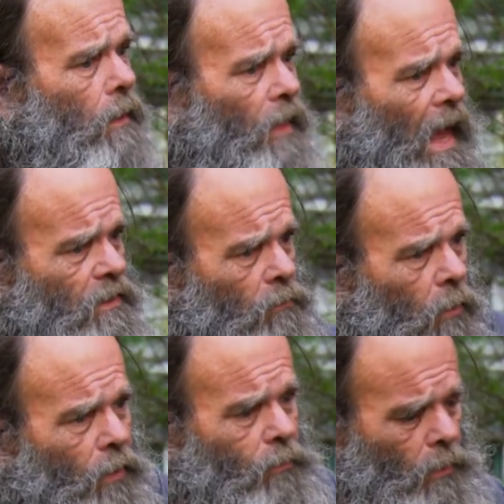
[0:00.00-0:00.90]
that's
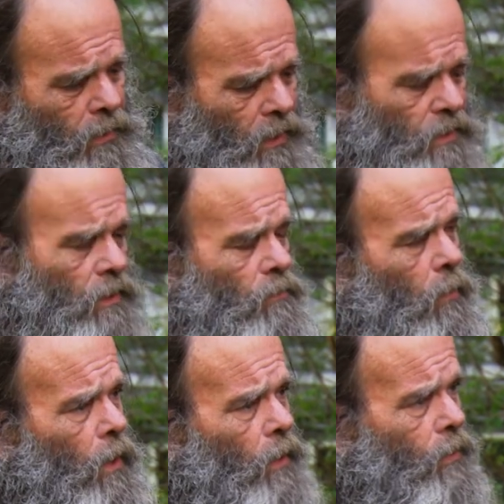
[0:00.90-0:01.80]
worth what this is
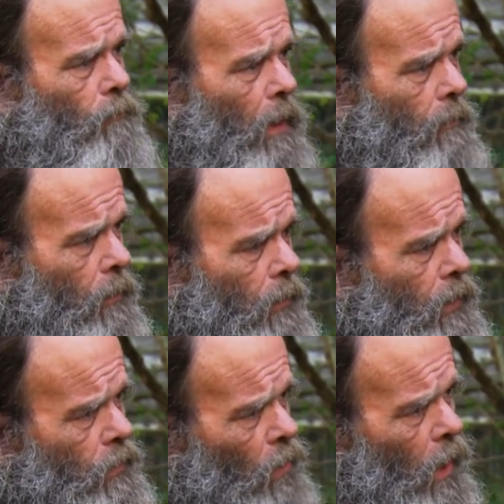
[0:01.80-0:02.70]
worth. Maybe we
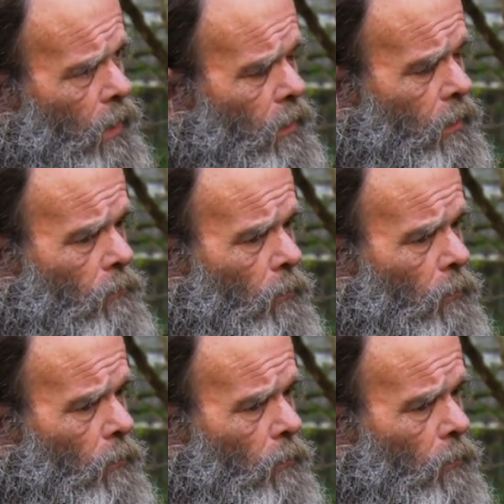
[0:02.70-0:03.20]
could talk a little